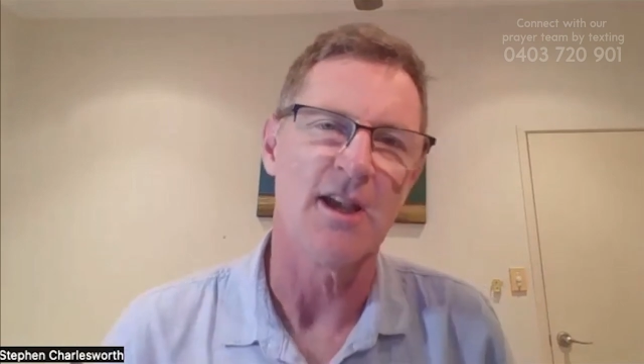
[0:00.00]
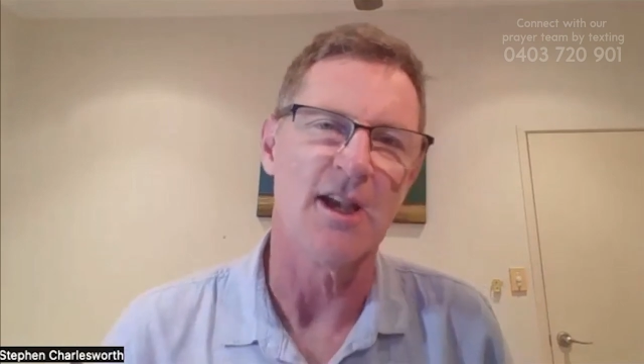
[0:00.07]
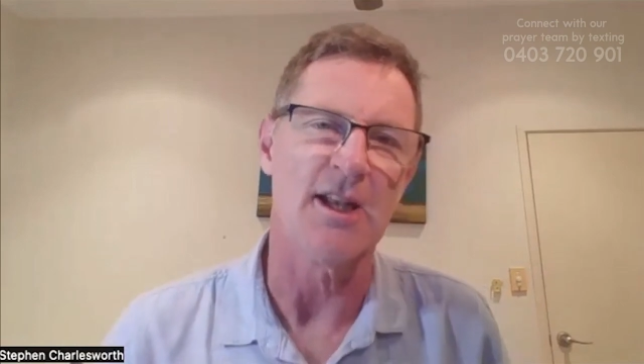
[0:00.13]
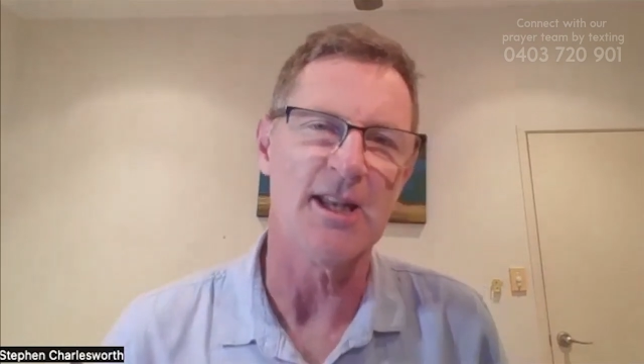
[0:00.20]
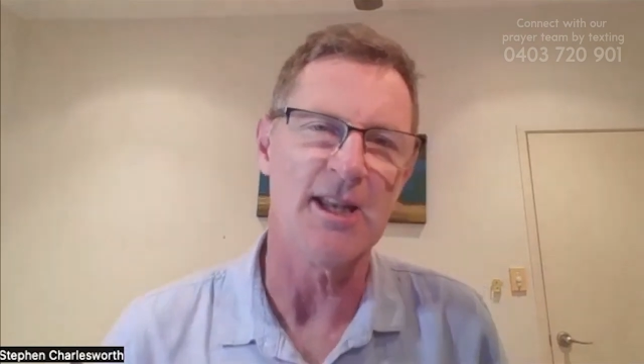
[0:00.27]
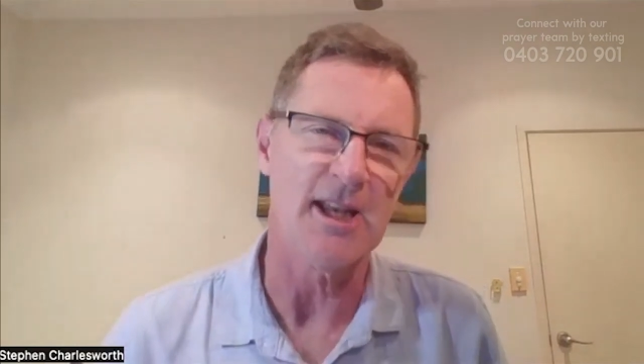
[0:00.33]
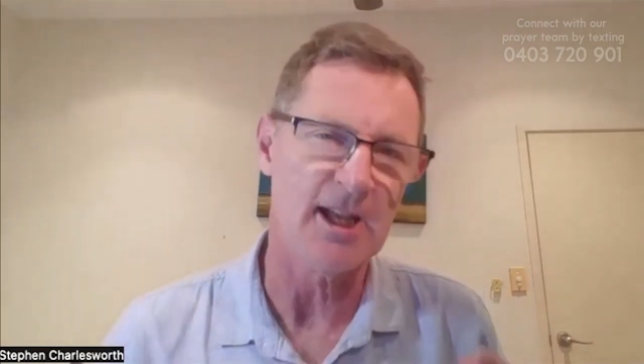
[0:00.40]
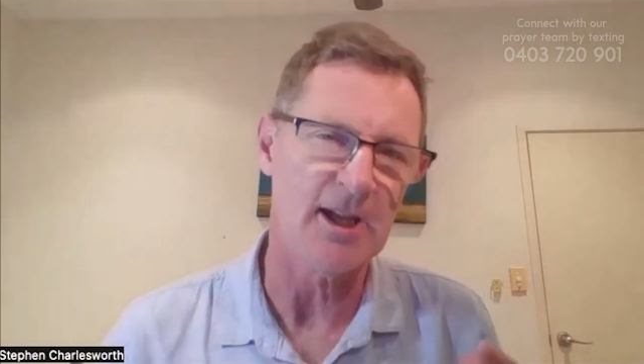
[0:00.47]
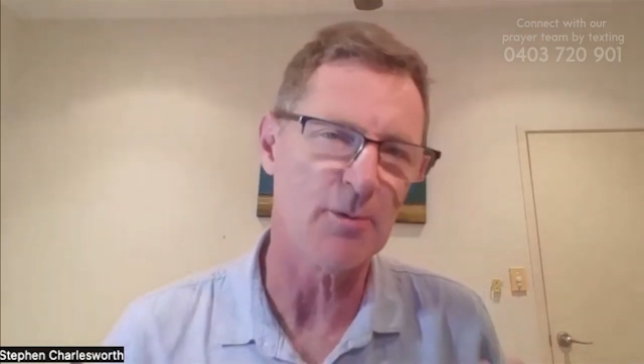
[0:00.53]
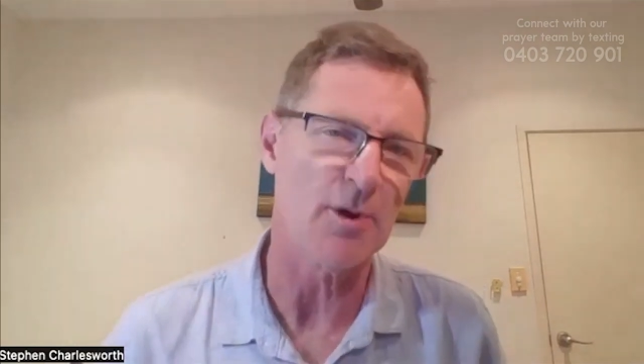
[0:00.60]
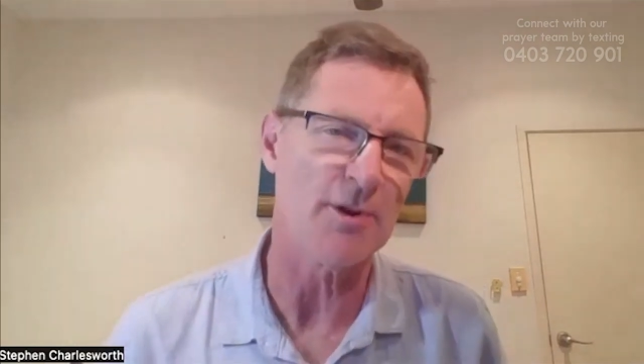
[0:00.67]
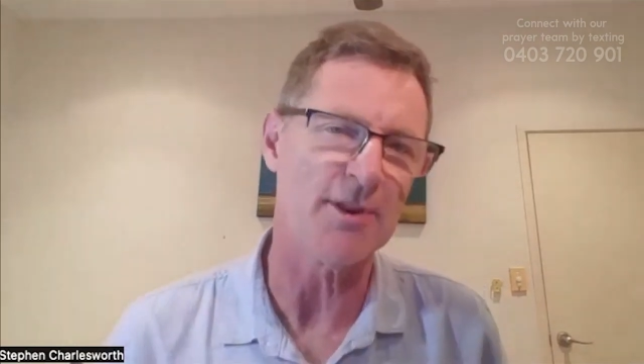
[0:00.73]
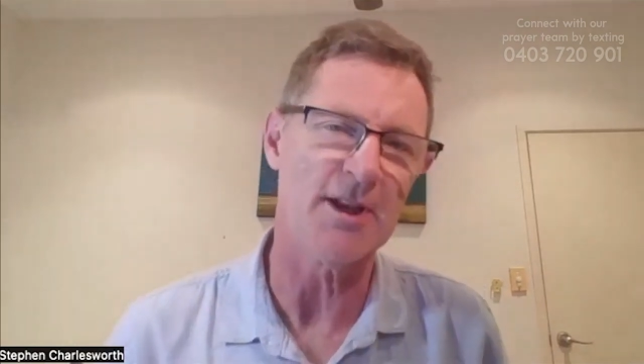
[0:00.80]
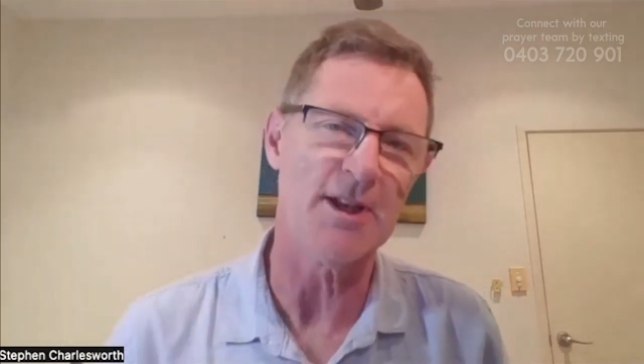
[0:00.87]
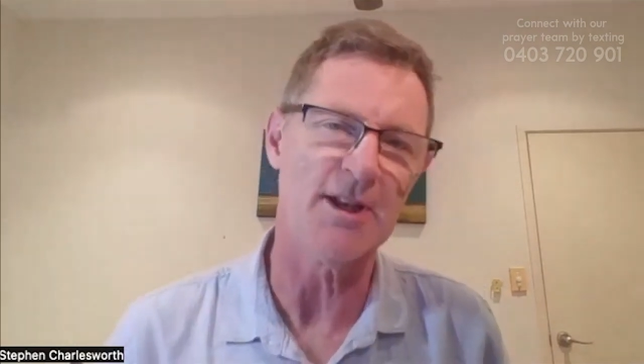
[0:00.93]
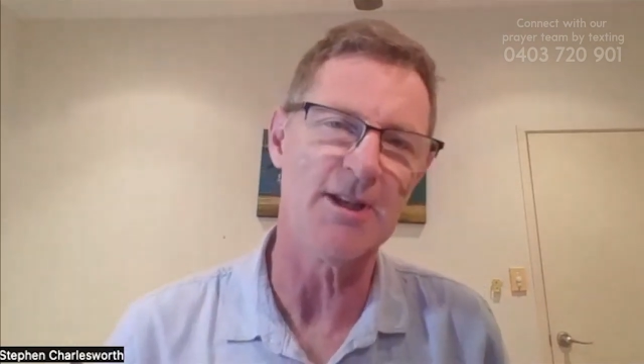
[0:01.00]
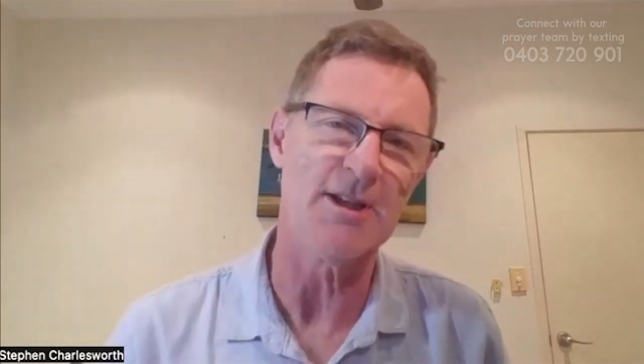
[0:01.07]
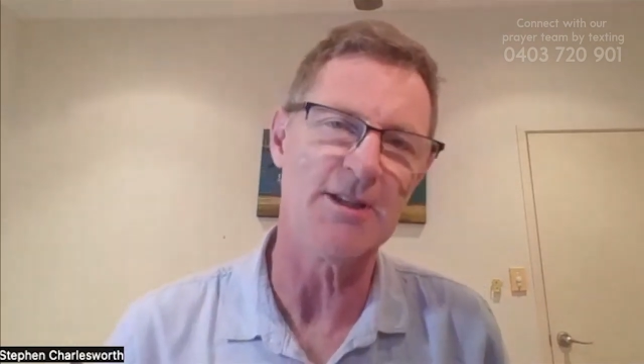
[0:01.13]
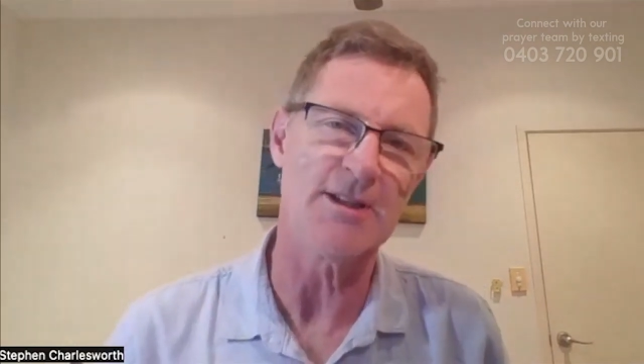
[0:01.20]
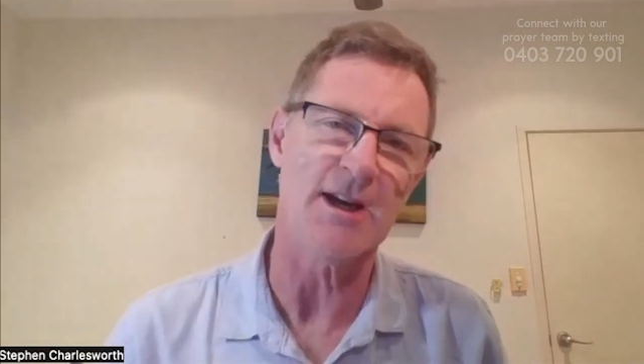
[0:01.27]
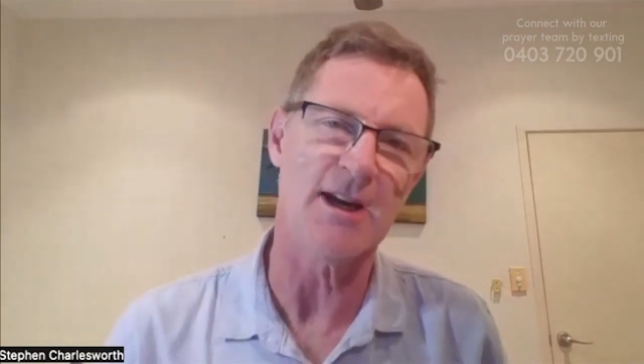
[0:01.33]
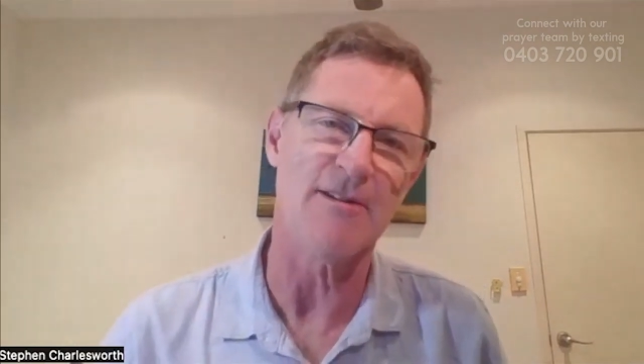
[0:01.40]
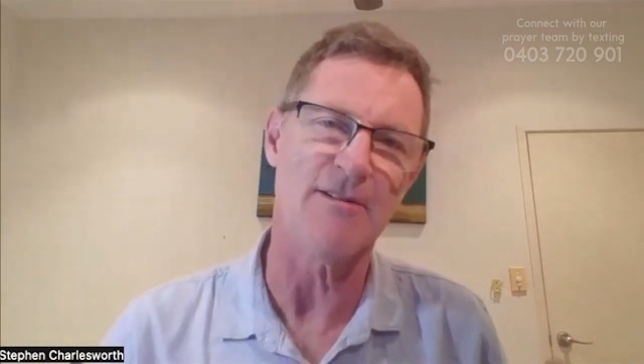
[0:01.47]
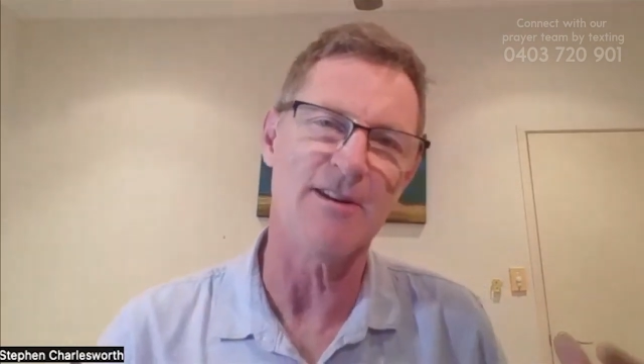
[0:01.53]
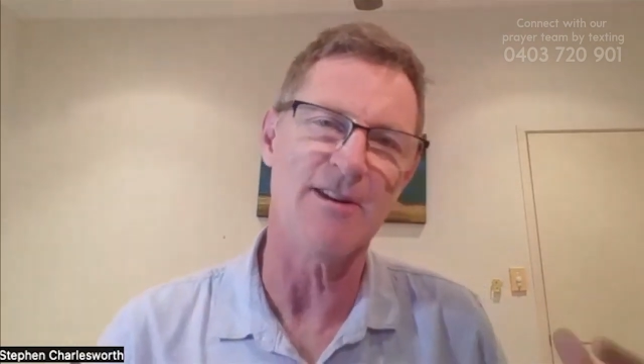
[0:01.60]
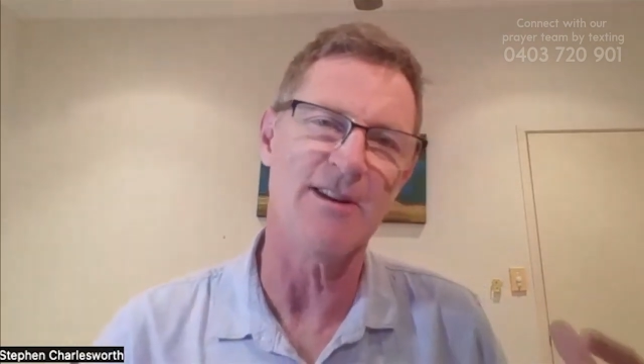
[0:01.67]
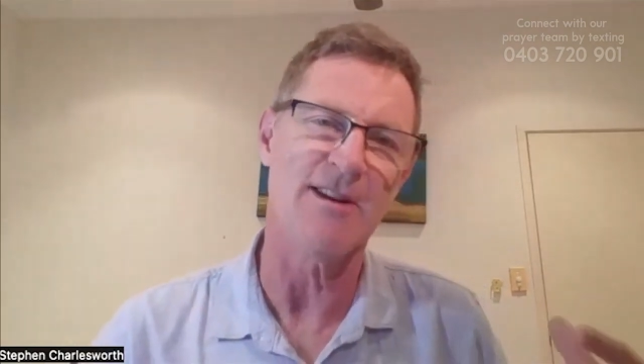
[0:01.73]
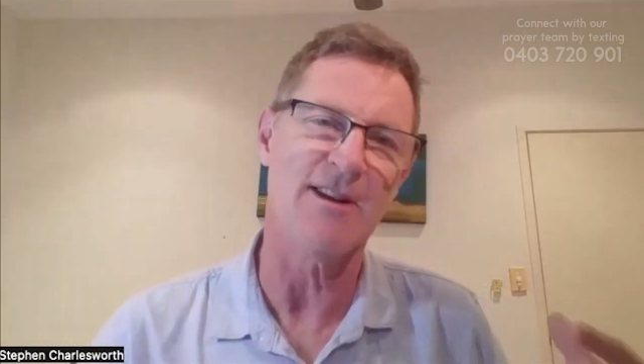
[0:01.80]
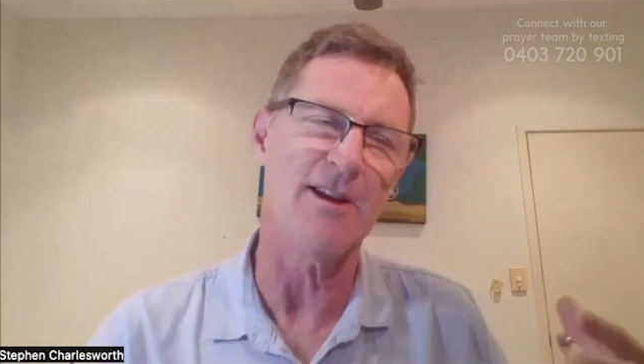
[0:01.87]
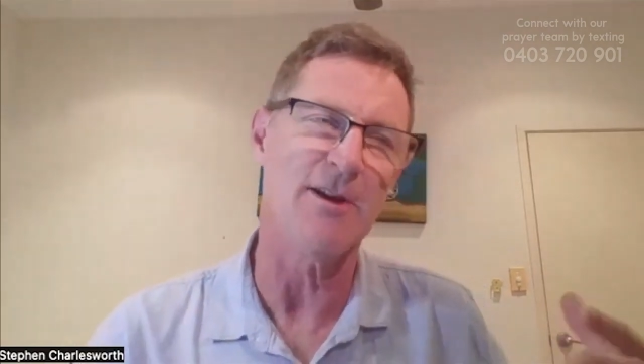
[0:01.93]
and hear what their needs are
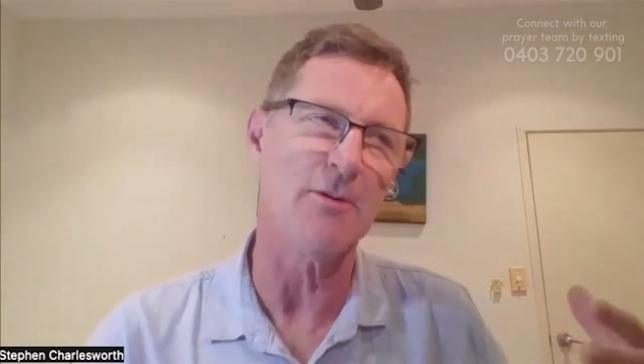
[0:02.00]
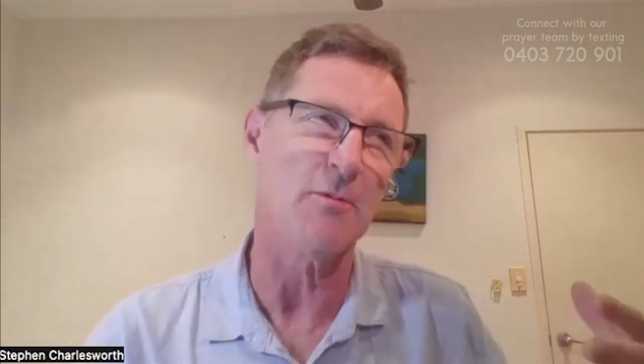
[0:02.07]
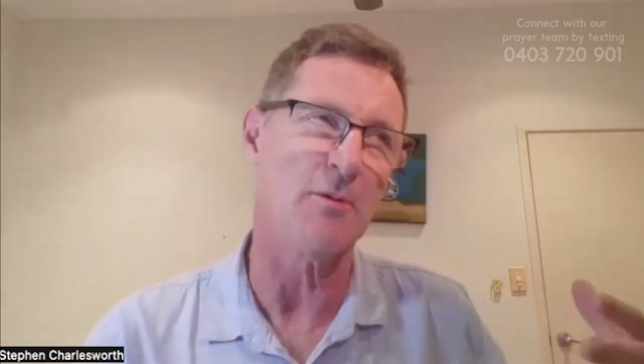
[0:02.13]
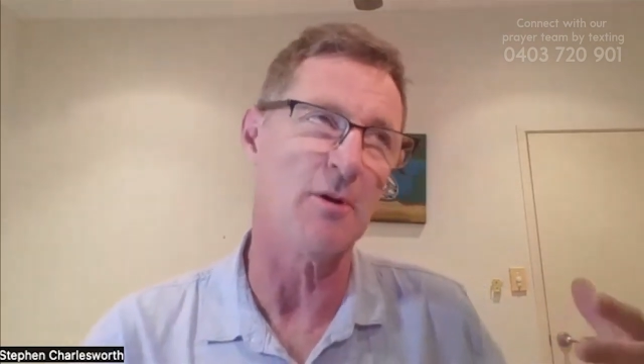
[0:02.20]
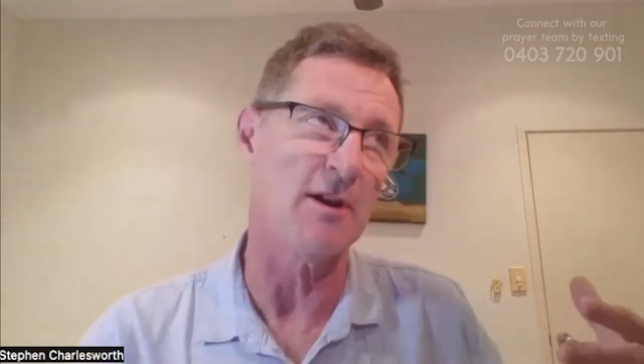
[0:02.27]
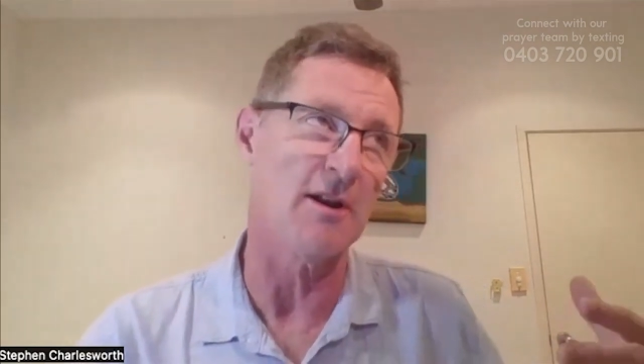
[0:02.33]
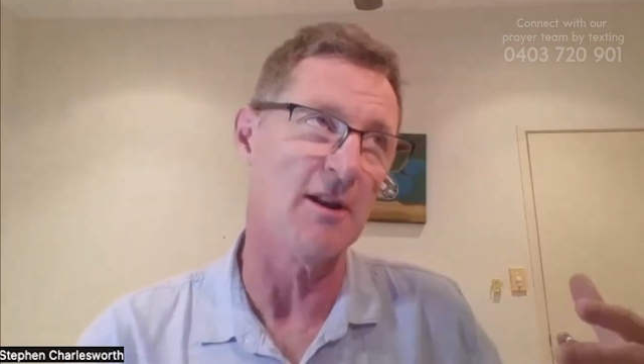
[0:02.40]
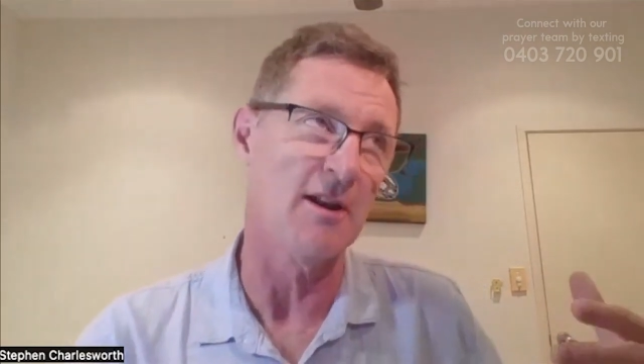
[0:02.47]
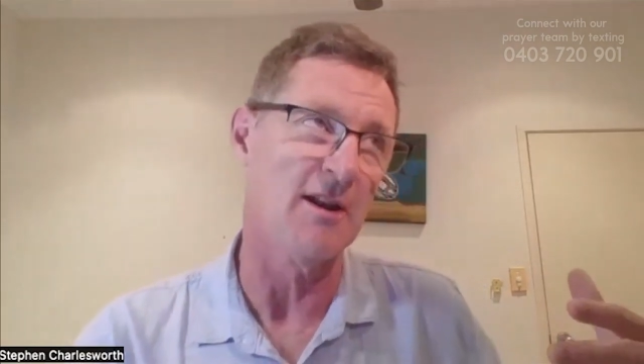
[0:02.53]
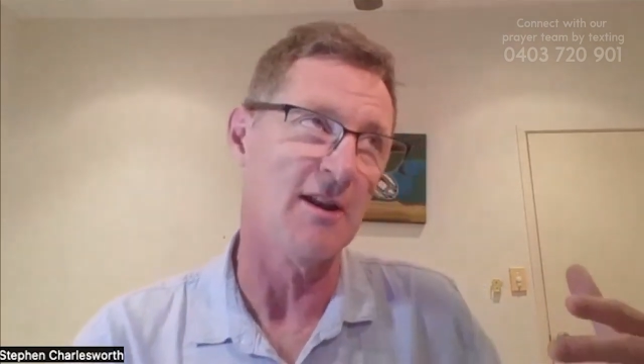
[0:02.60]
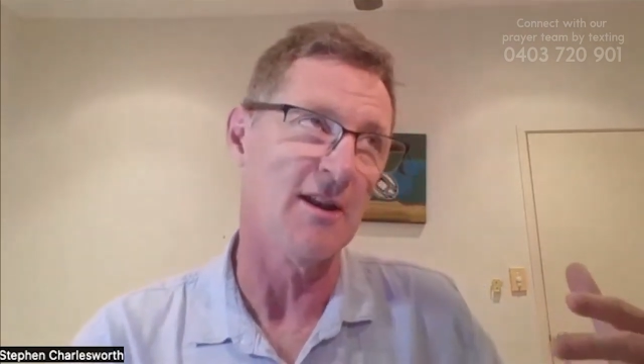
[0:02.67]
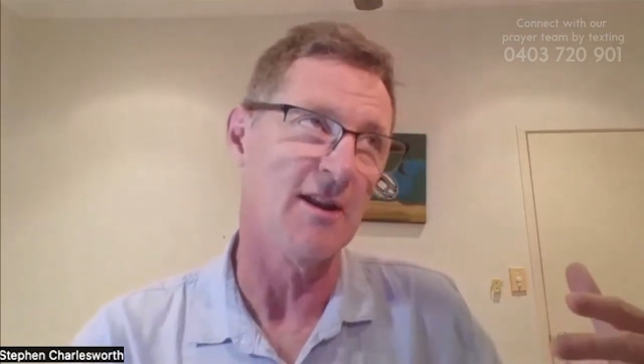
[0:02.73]
and hear what